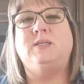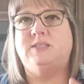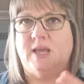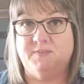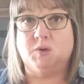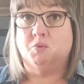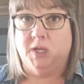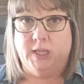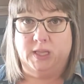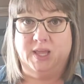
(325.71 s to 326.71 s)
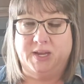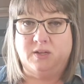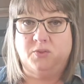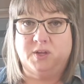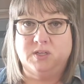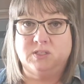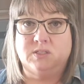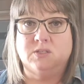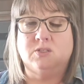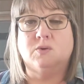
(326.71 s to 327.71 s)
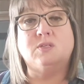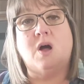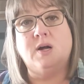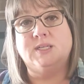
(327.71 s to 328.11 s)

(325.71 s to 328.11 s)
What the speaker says: David really liked this, so as long